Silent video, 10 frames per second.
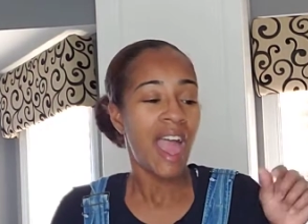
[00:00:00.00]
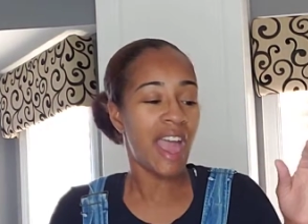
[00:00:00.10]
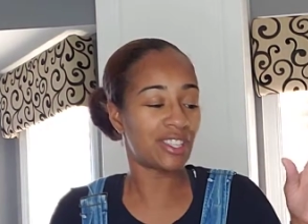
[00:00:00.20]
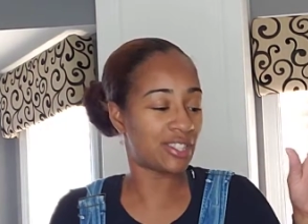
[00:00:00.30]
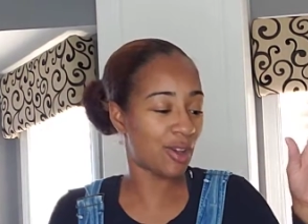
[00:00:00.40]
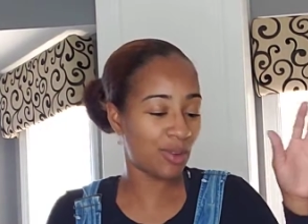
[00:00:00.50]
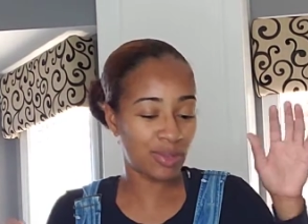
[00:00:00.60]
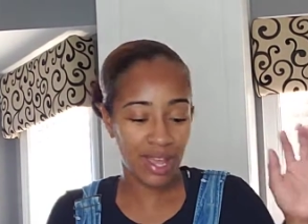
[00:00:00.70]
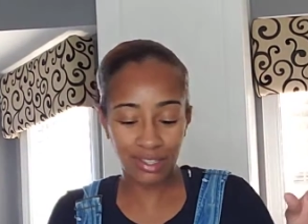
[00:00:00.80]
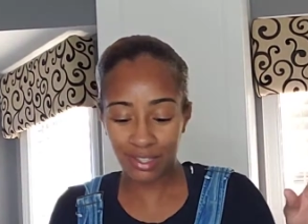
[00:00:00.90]
And so
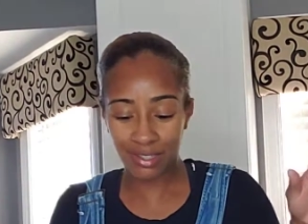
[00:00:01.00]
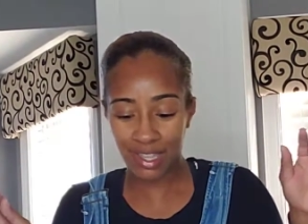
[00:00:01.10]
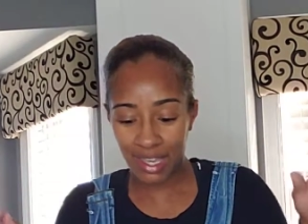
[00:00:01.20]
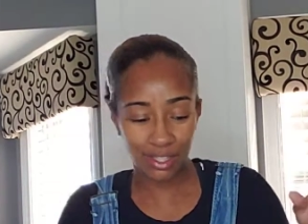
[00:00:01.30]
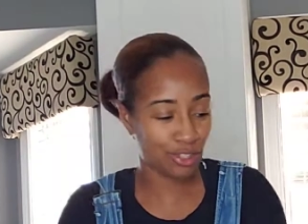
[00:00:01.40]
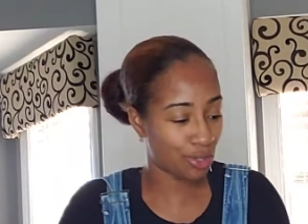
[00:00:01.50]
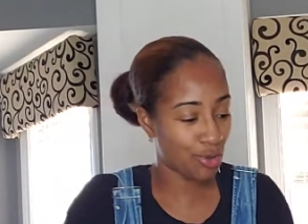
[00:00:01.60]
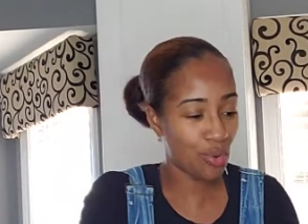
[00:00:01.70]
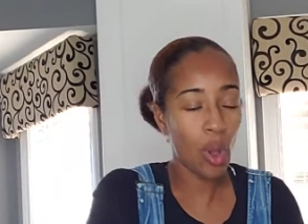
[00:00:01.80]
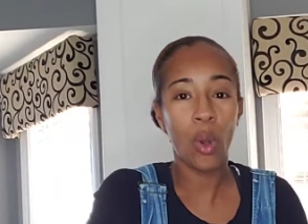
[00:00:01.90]
let's get
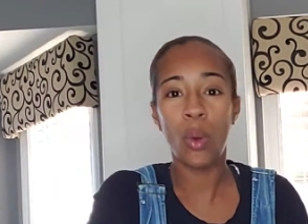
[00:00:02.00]
into